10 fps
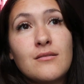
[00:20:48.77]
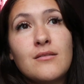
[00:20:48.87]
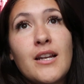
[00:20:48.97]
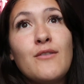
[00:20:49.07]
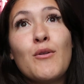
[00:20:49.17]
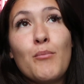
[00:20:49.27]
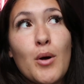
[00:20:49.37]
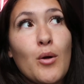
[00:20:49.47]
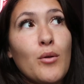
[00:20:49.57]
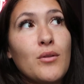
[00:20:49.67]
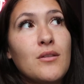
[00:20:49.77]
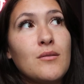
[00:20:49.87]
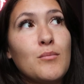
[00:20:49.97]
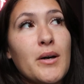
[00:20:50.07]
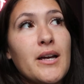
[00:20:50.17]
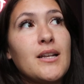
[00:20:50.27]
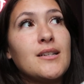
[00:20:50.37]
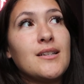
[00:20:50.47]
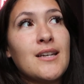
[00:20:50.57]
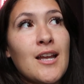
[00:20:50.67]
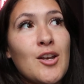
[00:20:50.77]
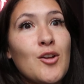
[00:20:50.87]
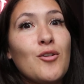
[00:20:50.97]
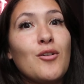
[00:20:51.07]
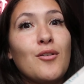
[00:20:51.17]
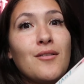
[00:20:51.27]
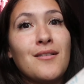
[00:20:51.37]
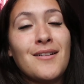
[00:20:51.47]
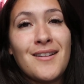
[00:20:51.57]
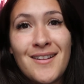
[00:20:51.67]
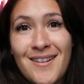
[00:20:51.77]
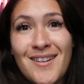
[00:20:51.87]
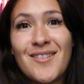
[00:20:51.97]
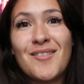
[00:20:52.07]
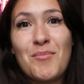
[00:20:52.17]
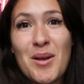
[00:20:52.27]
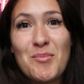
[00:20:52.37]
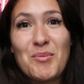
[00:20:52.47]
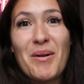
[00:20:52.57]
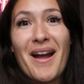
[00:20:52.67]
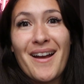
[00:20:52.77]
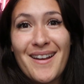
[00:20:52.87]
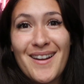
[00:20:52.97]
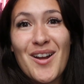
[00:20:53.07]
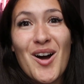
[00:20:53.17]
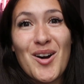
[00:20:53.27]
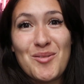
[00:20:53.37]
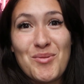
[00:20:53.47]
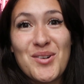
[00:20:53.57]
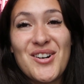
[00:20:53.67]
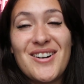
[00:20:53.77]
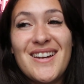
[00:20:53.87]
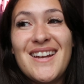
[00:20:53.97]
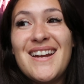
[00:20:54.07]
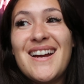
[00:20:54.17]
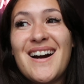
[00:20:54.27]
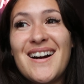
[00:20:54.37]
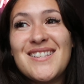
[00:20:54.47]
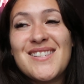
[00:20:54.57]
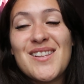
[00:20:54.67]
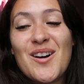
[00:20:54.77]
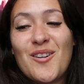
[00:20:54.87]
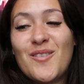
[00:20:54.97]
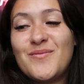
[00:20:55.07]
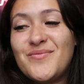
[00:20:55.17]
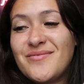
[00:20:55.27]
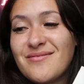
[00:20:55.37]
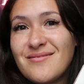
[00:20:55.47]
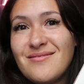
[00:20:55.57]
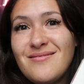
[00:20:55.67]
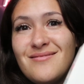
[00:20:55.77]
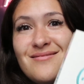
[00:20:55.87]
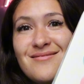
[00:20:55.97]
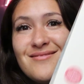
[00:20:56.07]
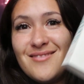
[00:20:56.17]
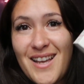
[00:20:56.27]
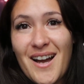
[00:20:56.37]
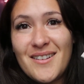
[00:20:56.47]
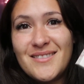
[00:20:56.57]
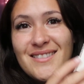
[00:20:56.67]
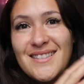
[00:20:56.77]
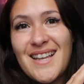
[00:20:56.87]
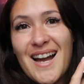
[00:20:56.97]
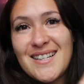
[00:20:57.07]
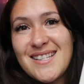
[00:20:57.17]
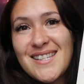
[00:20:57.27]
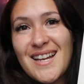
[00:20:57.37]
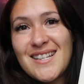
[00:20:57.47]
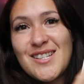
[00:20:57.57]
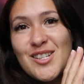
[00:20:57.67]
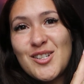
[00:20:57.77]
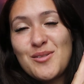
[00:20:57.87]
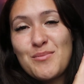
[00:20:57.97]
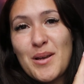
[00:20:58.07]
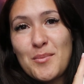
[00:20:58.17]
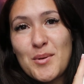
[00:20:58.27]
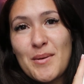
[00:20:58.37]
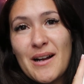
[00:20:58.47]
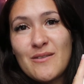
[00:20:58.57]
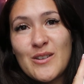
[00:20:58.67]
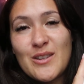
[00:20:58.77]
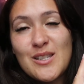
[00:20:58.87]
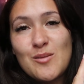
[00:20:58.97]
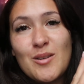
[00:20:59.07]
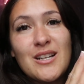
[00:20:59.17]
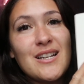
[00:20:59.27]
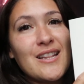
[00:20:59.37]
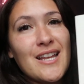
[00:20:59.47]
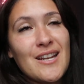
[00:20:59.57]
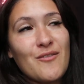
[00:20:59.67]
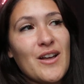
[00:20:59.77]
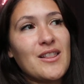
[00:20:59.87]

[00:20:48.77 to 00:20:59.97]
not even both, but Kindle, paperback, and Audible. So yeah, I decided to do paperback for this one, and then if I